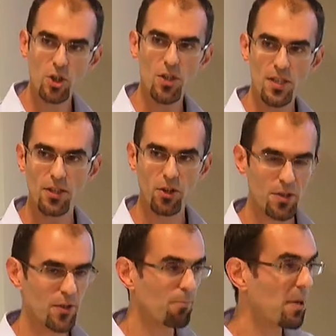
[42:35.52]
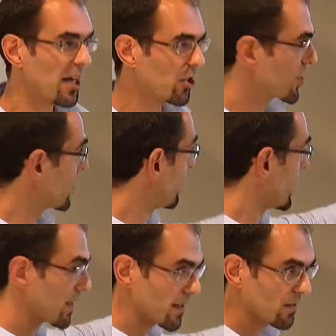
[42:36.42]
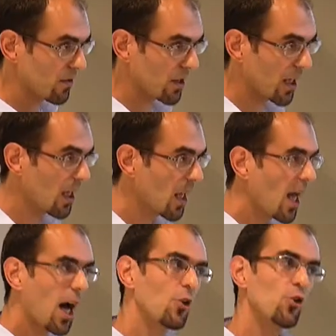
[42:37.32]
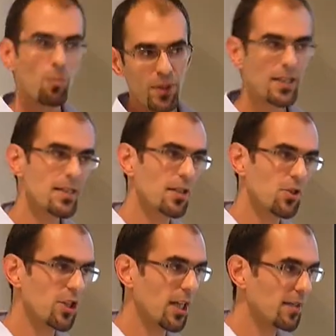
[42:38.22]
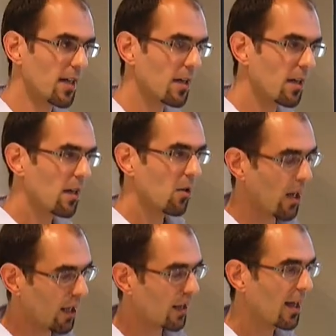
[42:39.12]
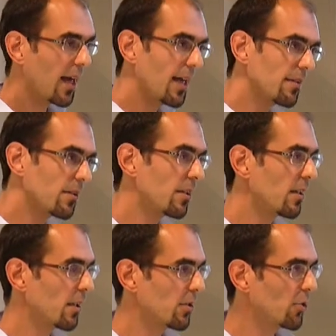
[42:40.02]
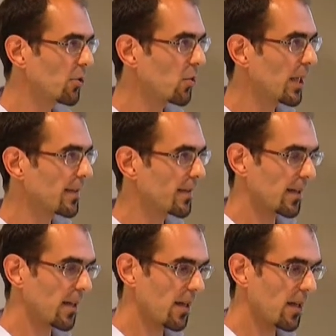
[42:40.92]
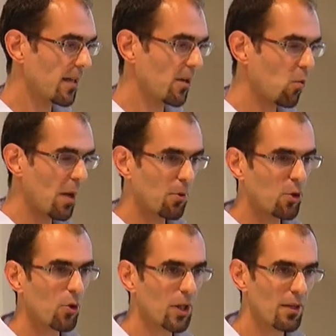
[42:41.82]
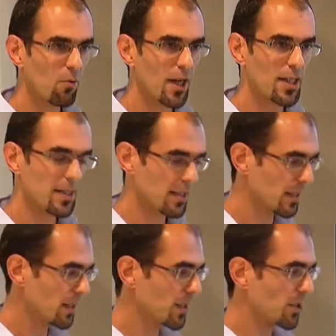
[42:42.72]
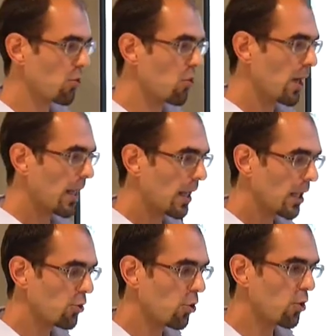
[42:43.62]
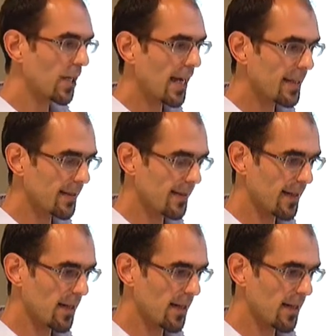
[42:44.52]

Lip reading: tons and tons of pairs of this. Okay? How do you obtain such data? Well, either you do it web crawling wise. So you look at